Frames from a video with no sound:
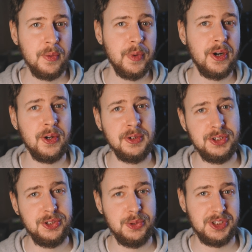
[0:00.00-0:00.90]
we are going
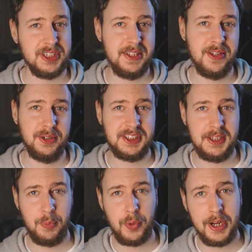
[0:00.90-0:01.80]
to use either
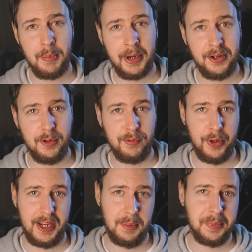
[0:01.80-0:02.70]
Team Red Miner for
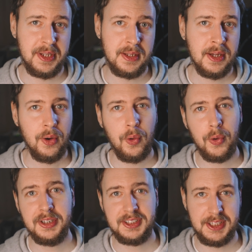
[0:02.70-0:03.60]
AMD
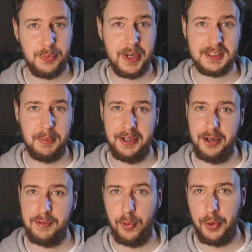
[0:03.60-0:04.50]
or T-Rex
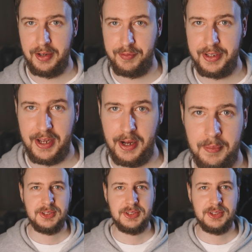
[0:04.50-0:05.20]
Miner for NVIDIA.